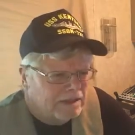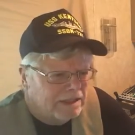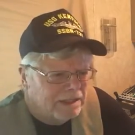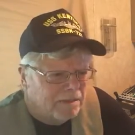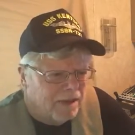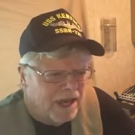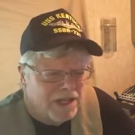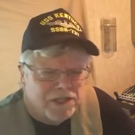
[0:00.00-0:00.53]

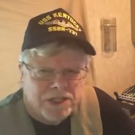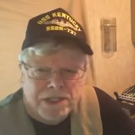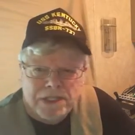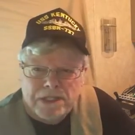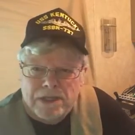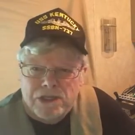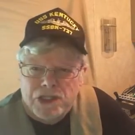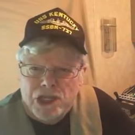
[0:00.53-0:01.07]
in
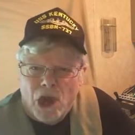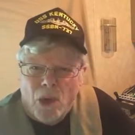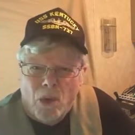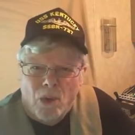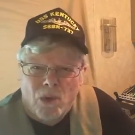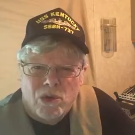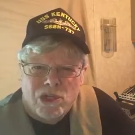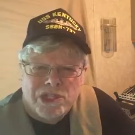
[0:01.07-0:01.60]
places, and the
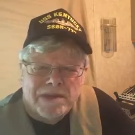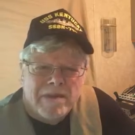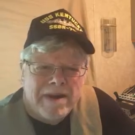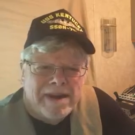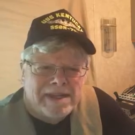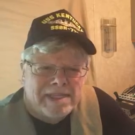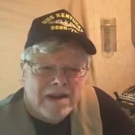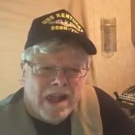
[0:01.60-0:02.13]
shoals,
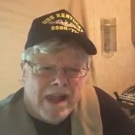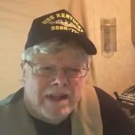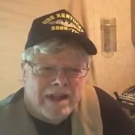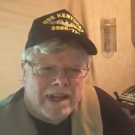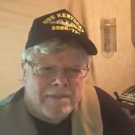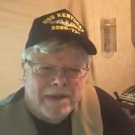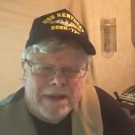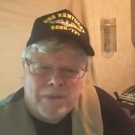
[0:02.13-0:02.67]

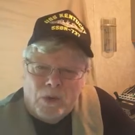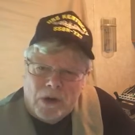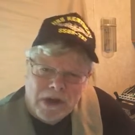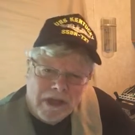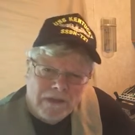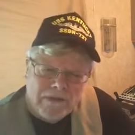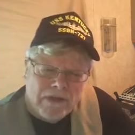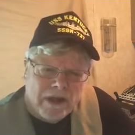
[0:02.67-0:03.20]
and people
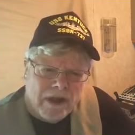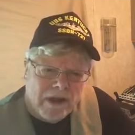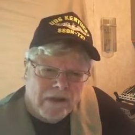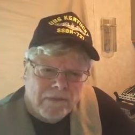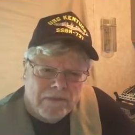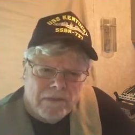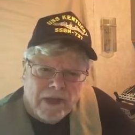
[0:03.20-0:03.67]
lived there.